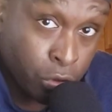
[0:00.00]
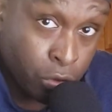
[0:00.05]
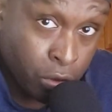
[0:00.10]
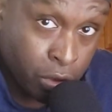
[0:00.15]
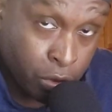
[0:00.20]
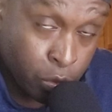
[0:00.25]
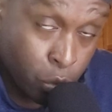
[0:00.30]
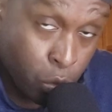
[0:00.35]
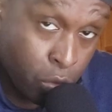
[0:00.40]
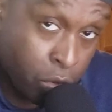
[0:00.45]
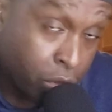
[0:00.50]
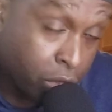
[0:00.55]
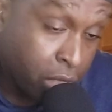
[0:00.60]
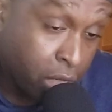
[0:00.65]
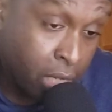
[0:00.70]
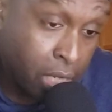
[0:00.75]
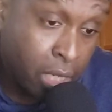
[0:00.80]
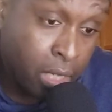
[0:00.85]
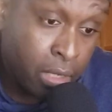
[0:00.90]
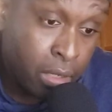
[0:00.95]
during this
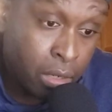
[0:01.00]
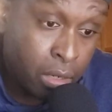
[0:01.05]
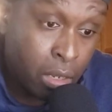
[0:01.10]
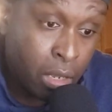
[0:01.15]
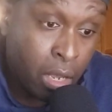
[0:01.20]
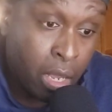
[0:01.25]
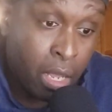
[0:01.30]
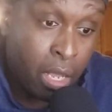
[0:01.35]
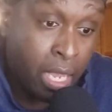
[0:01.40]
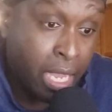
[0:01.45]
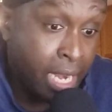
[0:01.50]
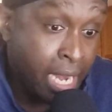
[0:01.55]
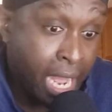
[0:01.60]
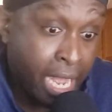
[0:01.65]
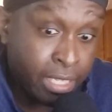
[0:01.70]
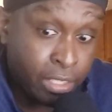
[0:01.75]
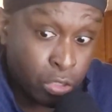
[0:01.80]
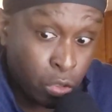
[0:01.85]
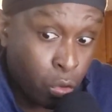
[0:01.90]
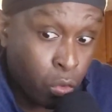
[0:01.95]
quarantine, uh, and
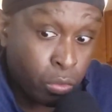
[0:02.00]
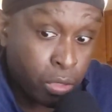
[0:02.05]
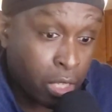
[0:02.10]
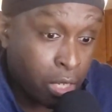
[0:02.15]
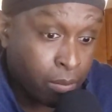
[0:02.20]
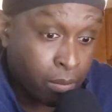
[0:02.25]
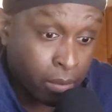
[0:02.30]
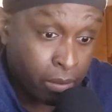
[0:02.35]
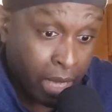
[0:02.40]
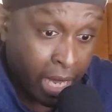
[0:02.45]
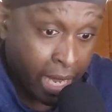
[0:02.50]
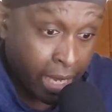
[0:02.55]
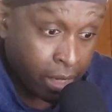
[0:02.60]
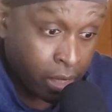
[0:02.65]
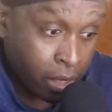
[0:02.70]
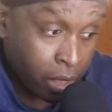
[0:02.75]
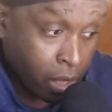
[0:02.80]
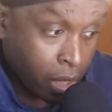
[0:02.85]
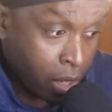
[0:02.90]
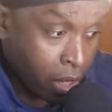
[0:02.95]
I told them like